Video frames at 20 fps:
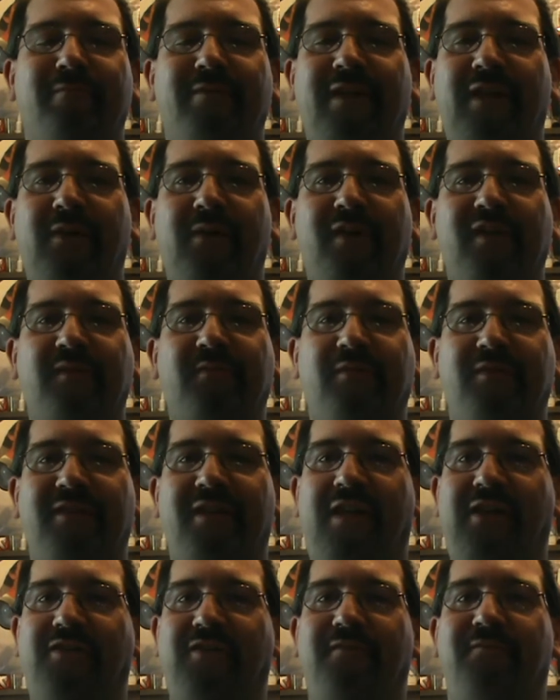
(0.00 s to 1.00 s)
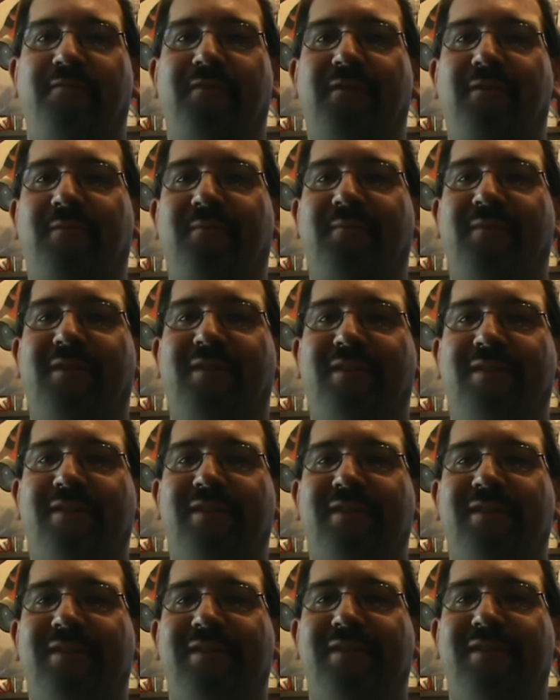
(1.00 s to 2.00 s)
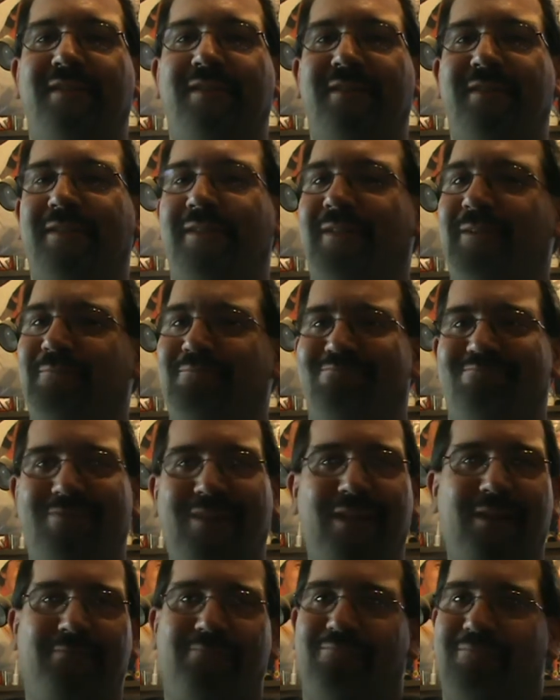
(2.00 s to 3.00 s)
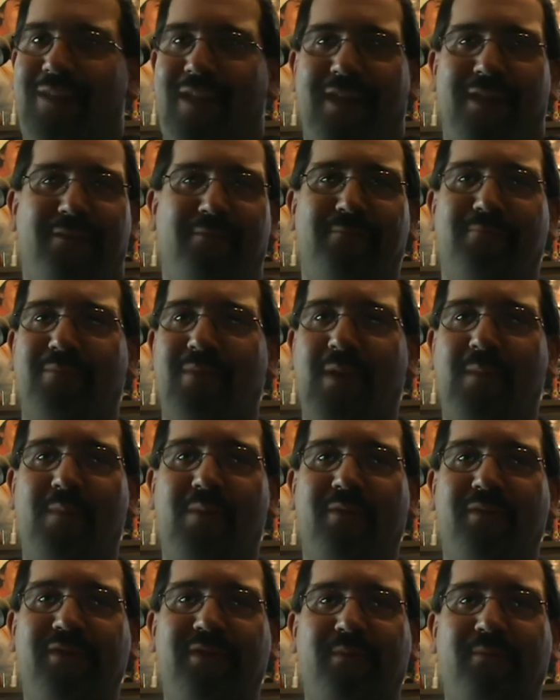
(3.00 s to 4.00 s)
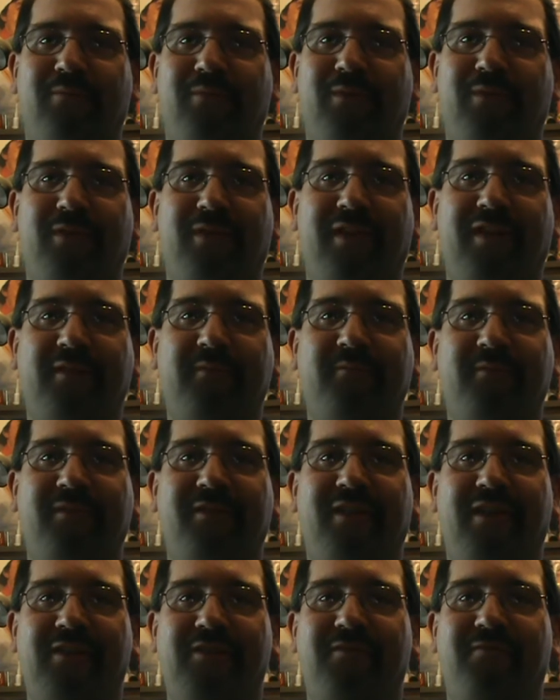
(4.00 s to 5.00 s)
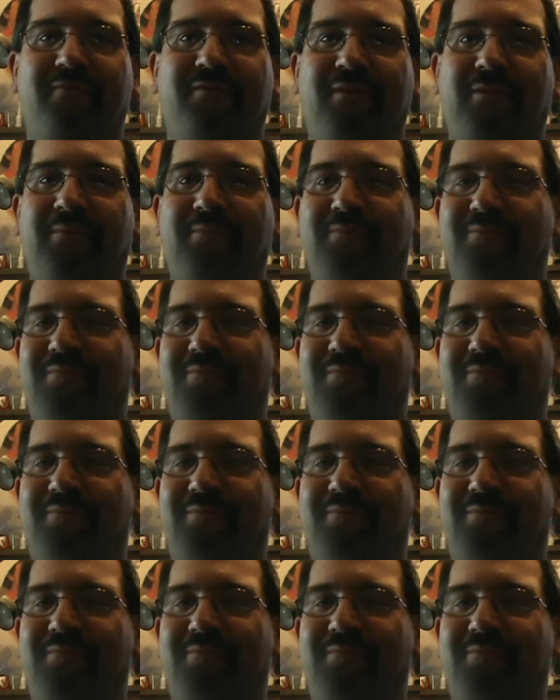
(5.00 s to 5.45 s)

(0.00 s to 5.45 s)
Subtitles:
neo-exploitation film. And hey, I'm always up for a good exploitation film.